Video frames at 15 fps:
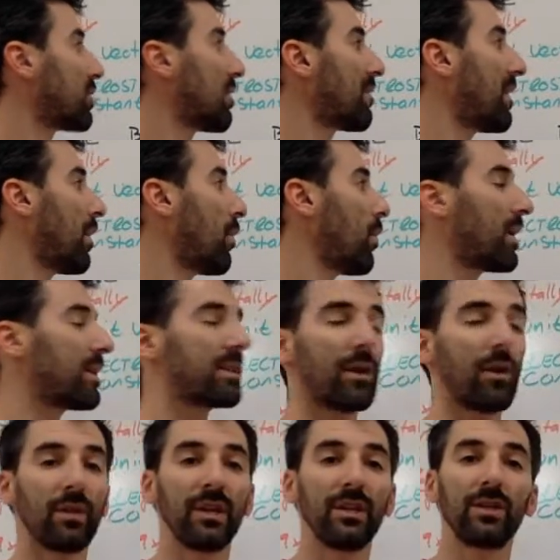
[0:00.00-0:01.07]
So if I wanted to
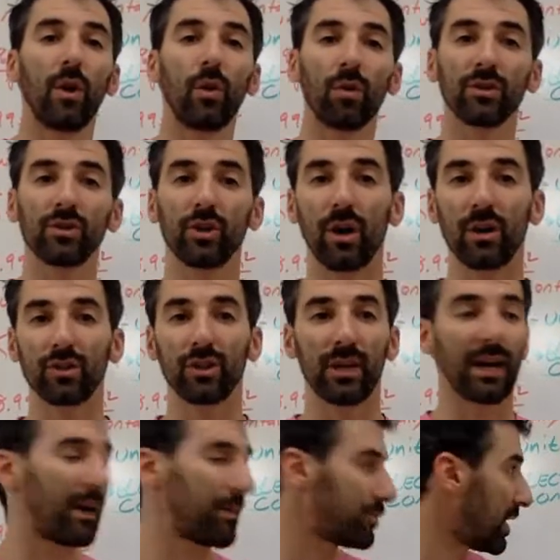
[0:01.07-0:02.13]
know the total charge in
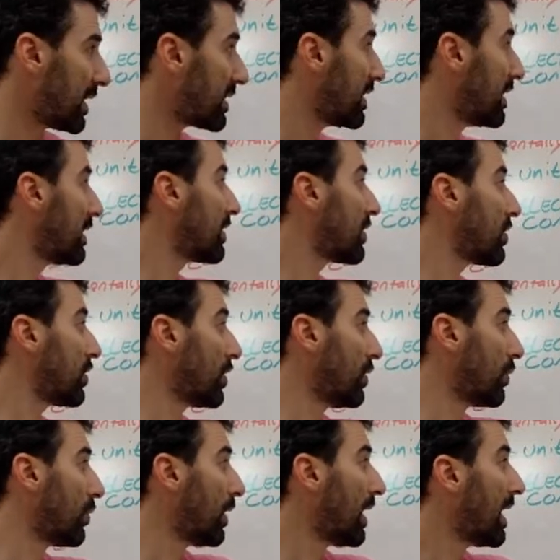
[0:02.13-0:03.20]
an object,
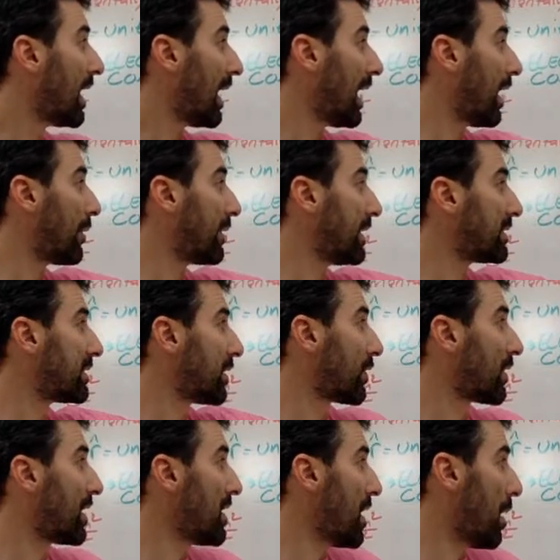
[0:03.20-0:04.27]
Q, I would need to know
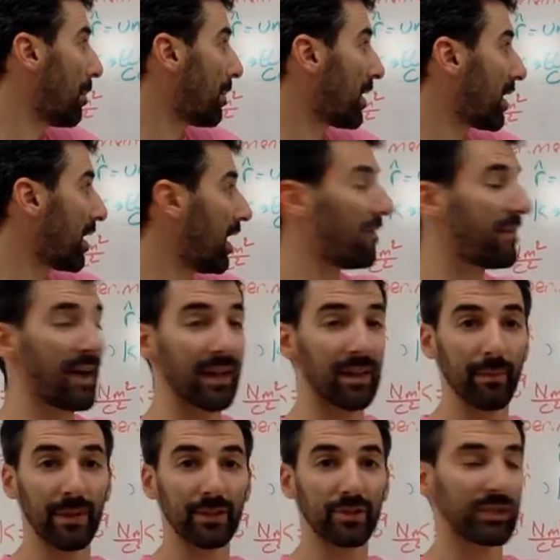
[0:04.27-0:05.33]
the number of
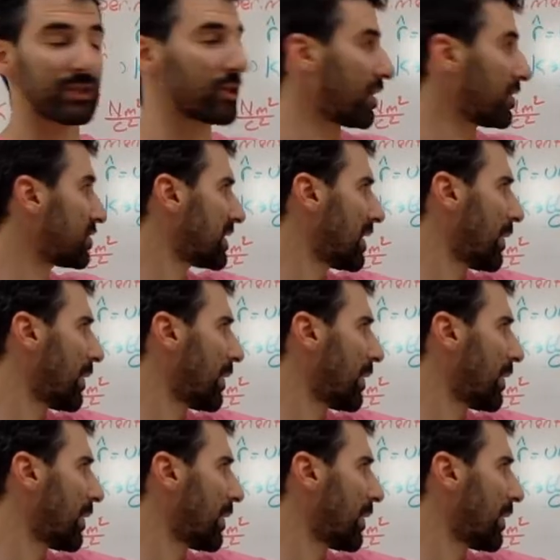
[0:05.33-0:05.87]
elementary charges.